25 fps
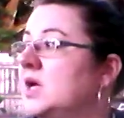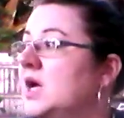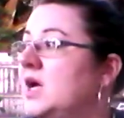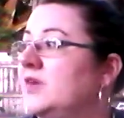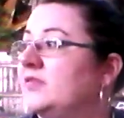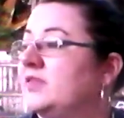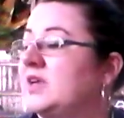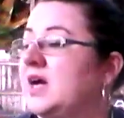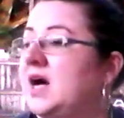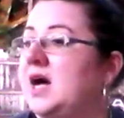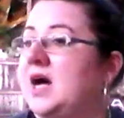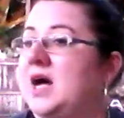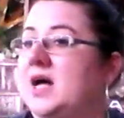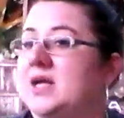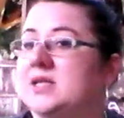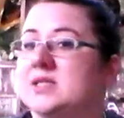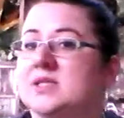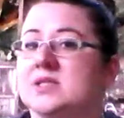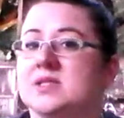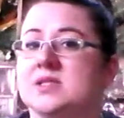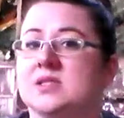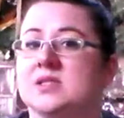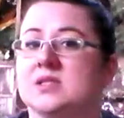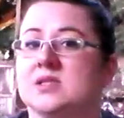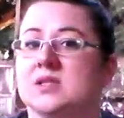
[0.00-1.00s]
I've got
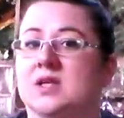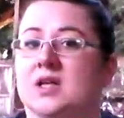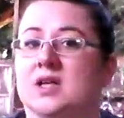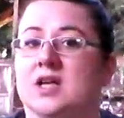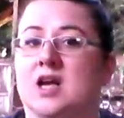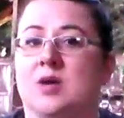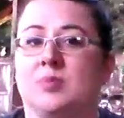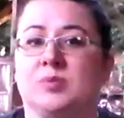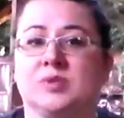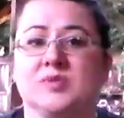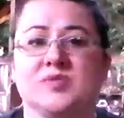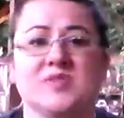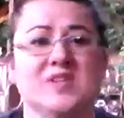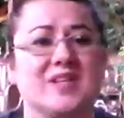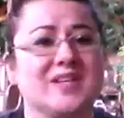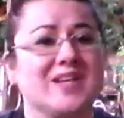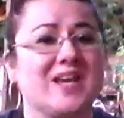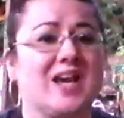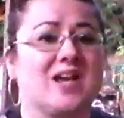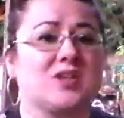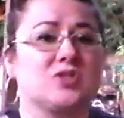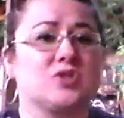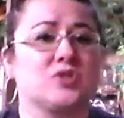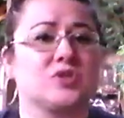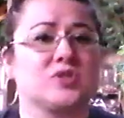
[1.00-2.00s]
a couple of sun
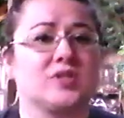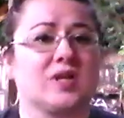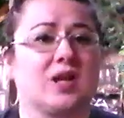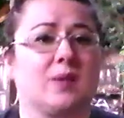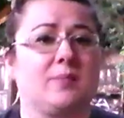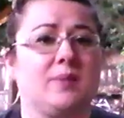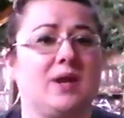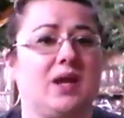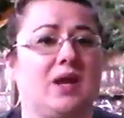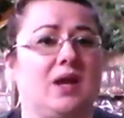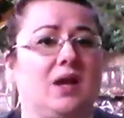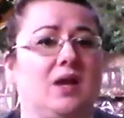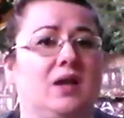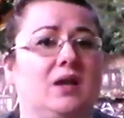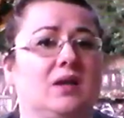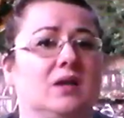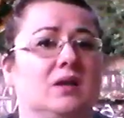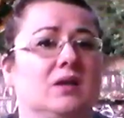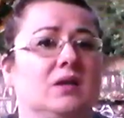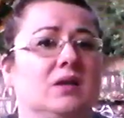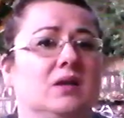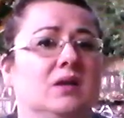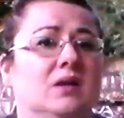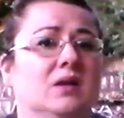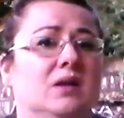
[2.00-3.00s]
catchers that I made
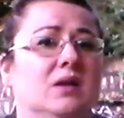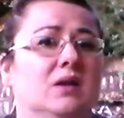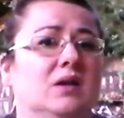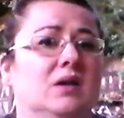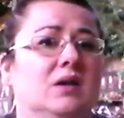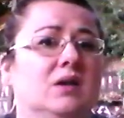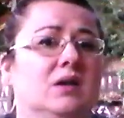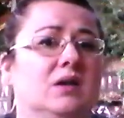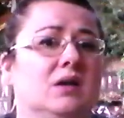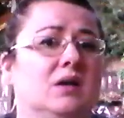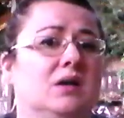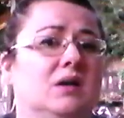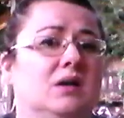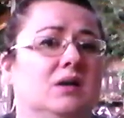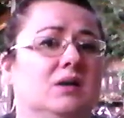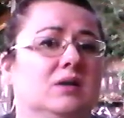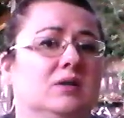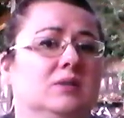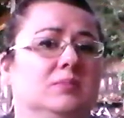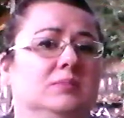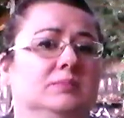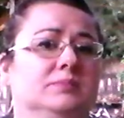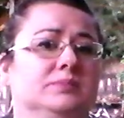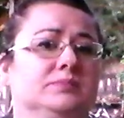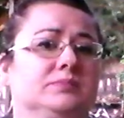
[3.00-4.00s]

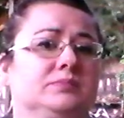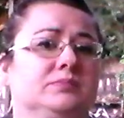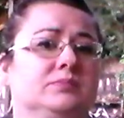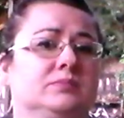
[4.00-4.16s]
um,